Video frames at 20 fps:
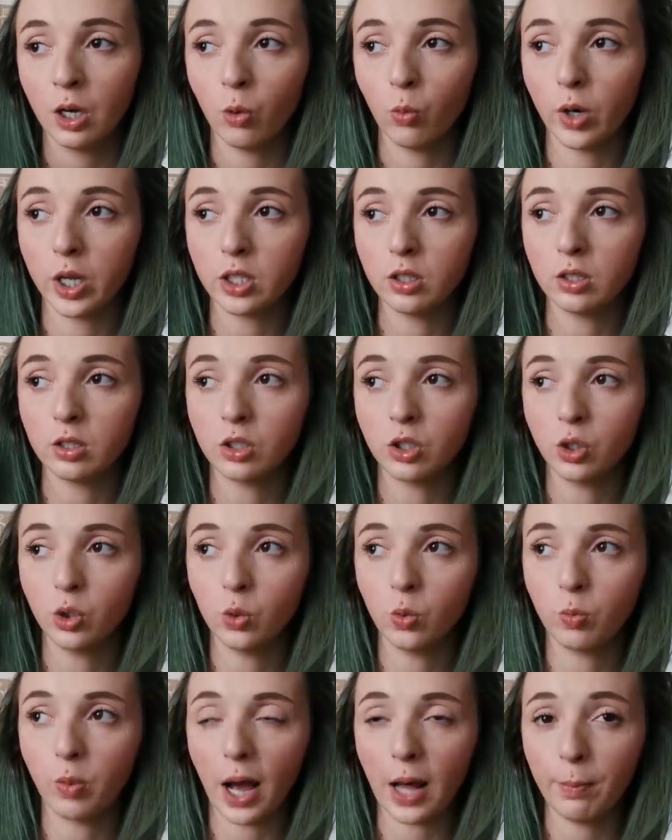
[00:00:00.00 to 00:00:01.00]
When
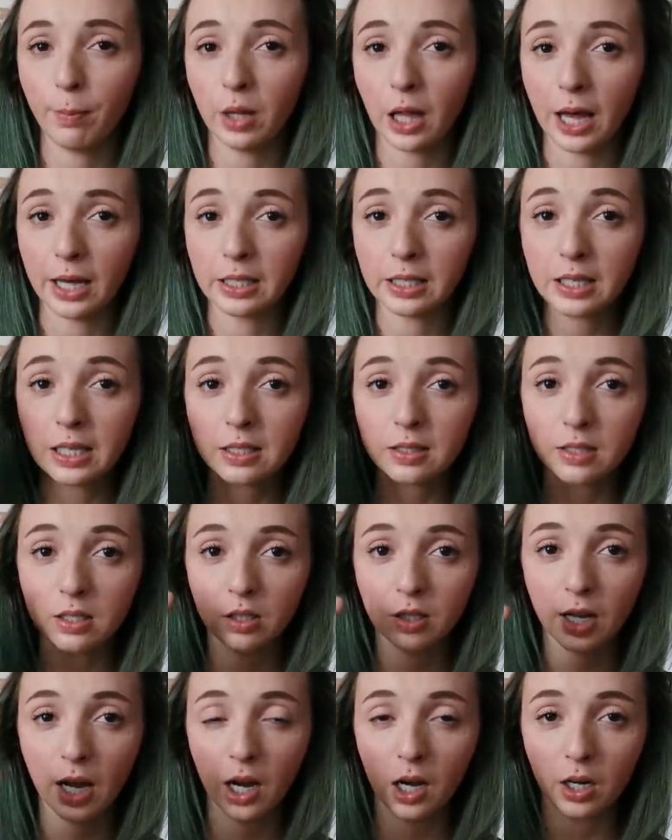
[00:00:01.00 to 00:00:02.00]
you apply heat to
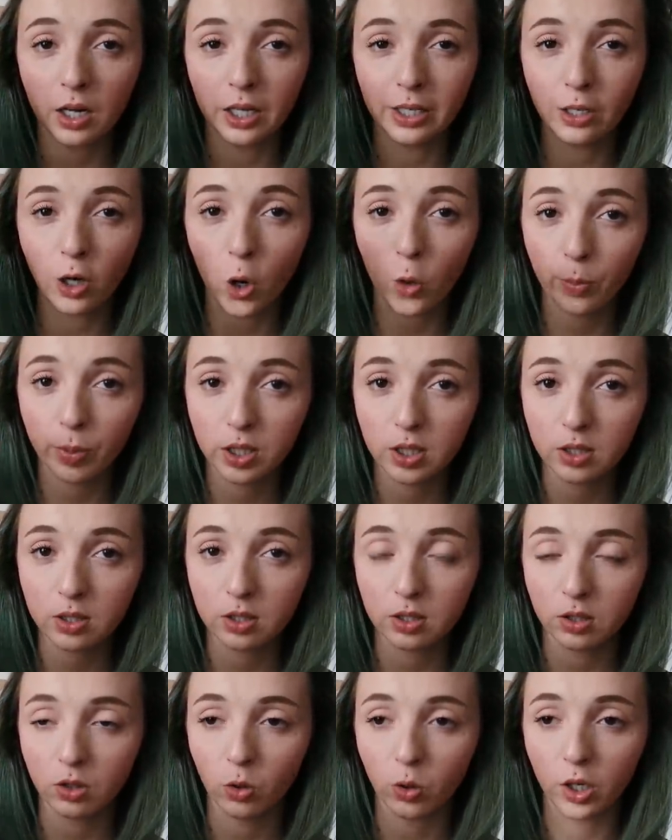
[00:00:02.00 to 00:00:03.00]
your hair, it
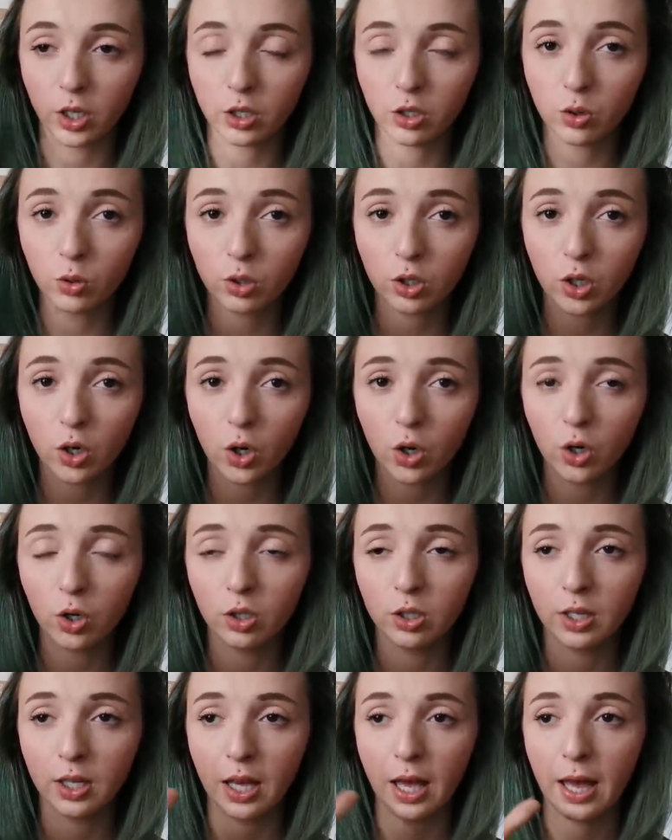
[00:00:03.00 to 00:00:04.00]
opens your
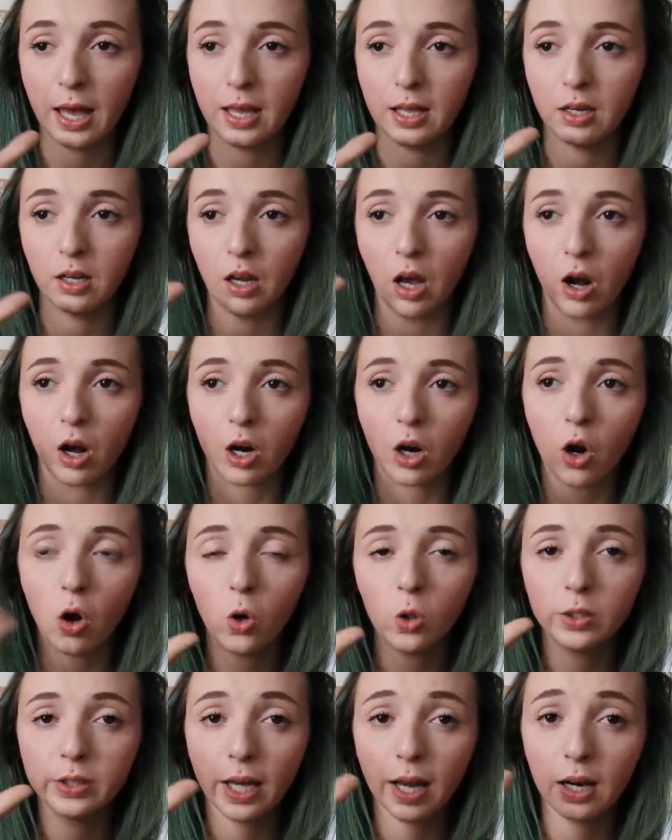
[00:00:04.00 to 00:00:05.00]
cuticle and
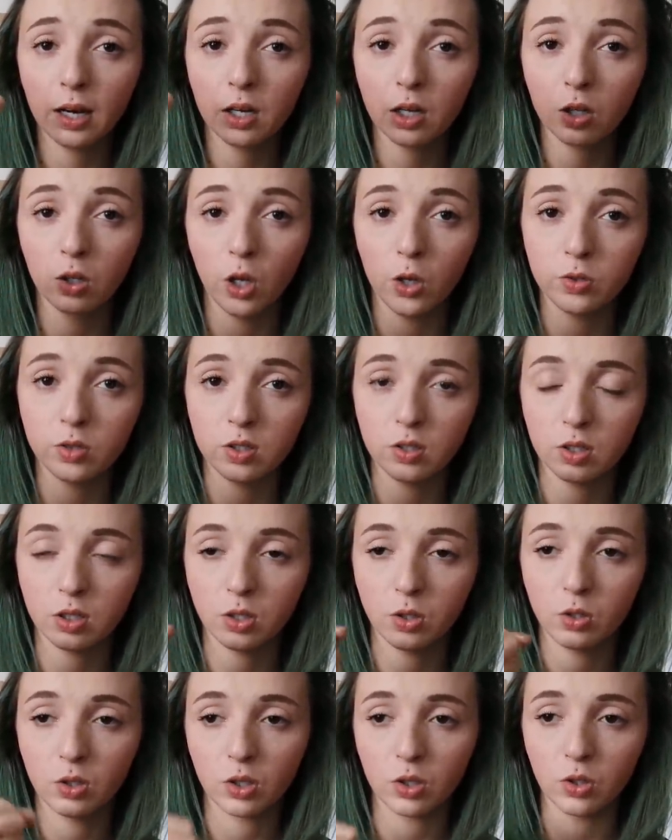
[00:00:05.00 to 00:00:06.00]
cold air closes the
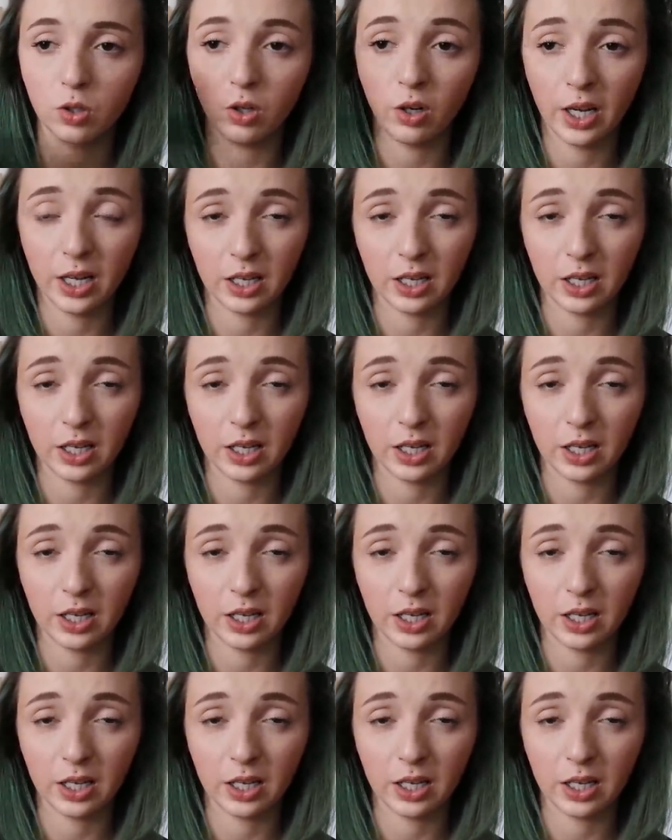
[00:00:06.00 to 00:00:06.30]
cuticle